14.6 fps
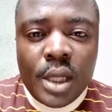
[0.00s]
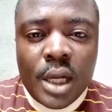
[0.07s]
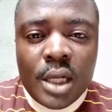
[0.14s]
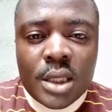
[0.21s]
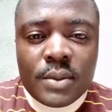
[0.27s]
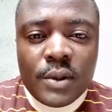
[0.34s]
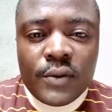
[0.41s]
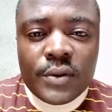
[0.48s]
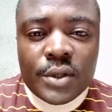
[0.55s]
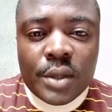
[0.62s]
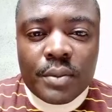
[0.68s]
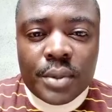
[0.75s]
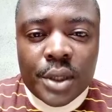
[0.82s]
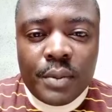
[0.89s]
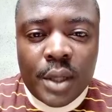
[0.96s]
Now let's move to
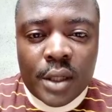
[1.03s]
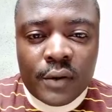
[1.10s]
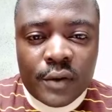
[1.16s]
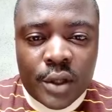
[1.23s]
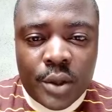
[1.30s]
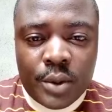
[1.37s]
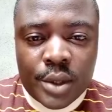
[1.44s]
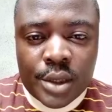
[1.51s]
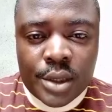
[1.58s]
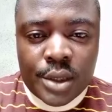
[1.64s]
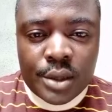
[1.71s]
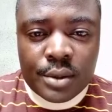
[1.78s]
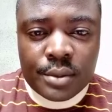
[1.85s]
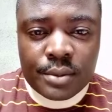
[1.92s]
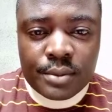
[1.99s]
the B part of the
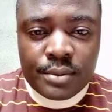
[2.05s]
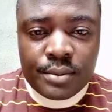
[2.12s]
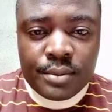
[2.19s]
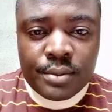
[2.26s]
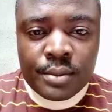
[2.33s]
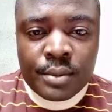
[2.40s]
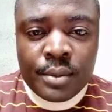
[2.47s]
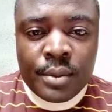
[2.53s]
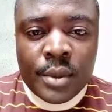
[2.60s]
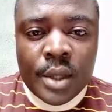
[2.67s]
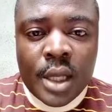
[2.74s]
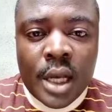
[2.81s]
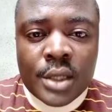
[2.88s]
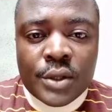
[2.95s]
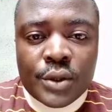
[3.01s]
question.
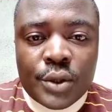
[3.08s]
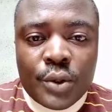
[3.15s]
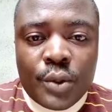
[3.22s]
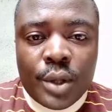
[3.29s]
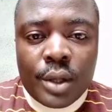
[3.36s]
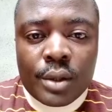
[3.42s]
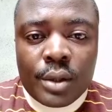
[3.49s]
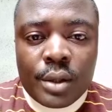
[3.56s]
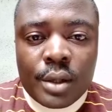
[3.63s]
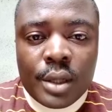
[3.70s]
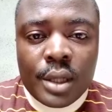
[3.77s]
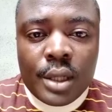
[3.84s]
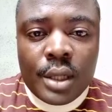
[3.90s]
That has to do with